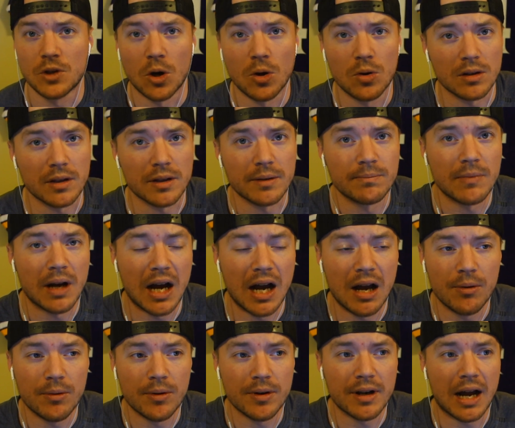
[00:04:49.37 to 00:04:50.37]
Totally.
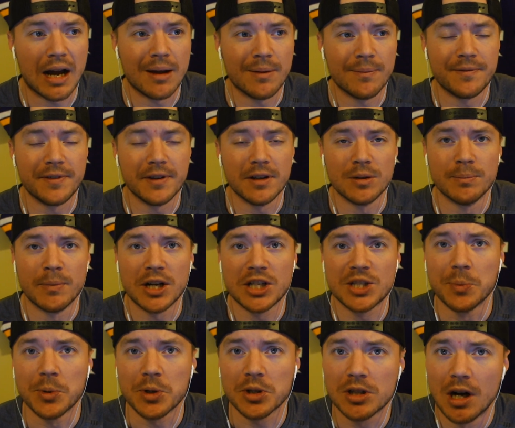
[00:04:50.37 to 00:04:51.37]
I feel
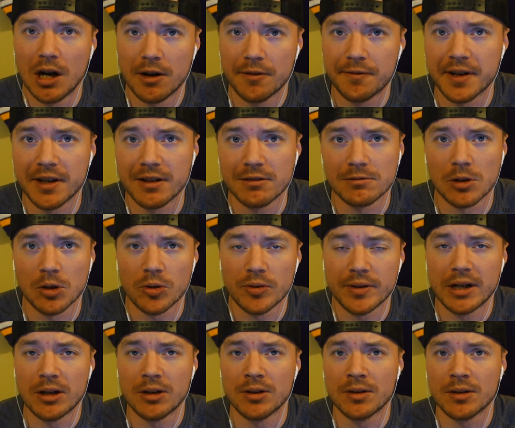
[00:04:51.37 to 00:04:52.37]
much more confident
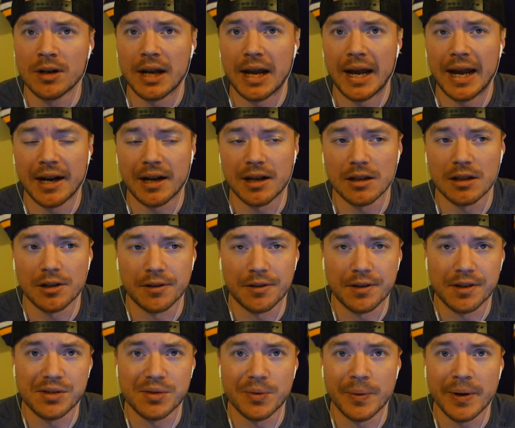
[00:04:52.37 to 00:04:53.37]
rolling out Agholor
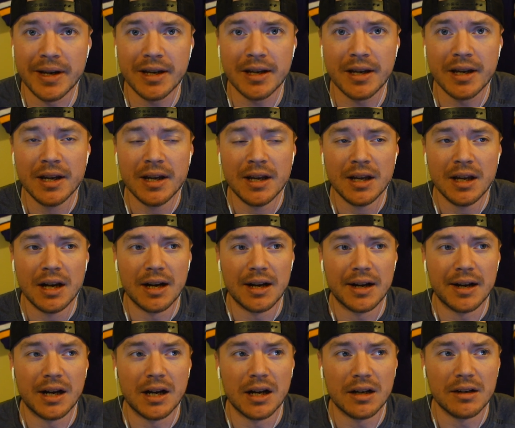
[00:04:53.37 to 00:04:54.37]
this week.
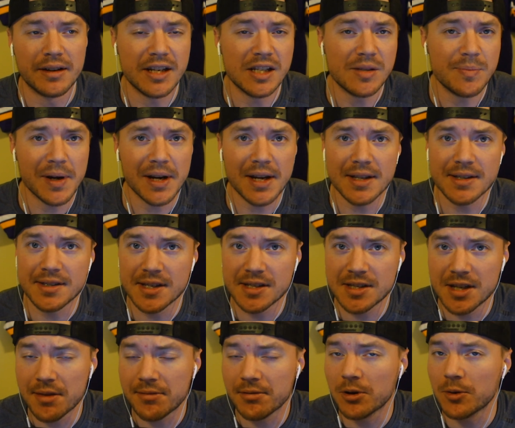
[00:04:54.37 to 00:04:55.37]
He's been
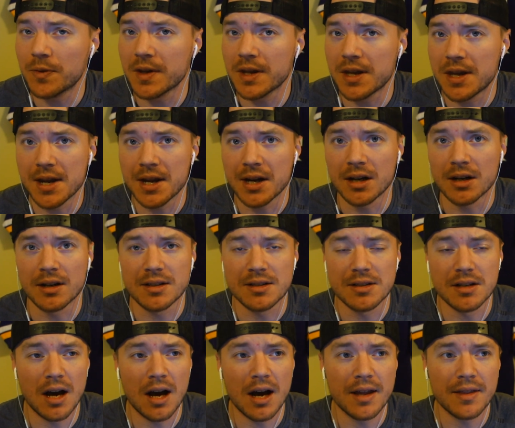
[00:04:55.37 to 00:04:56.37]
consistent throughout the year. It's
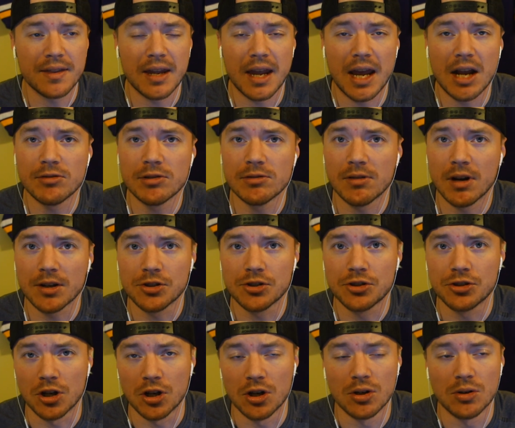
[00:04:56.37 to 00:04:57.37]
not the Henry Ruggs
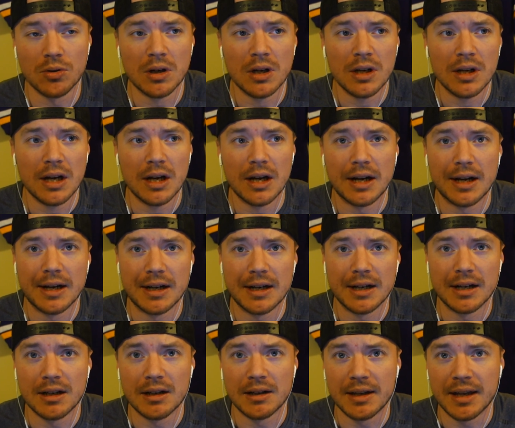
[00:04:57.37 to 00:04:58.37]
show.
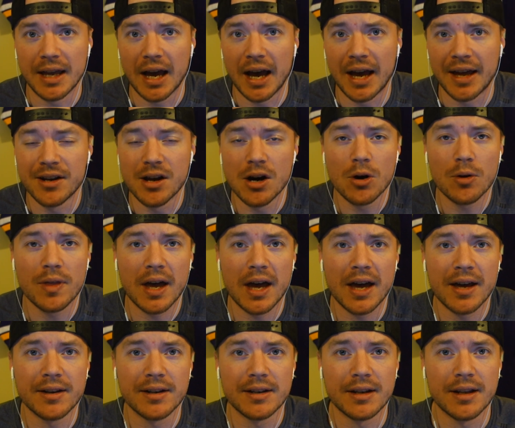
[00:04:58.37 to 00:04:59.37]
I know
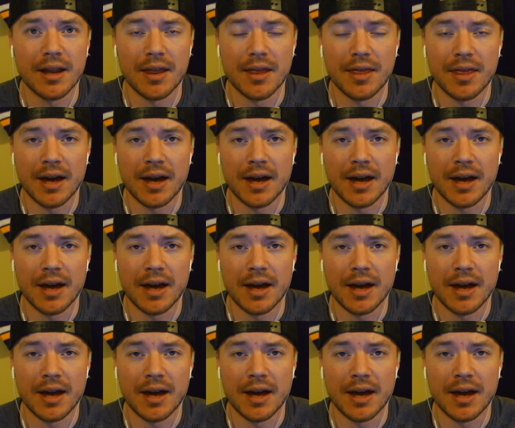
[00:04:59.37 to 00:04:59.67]
that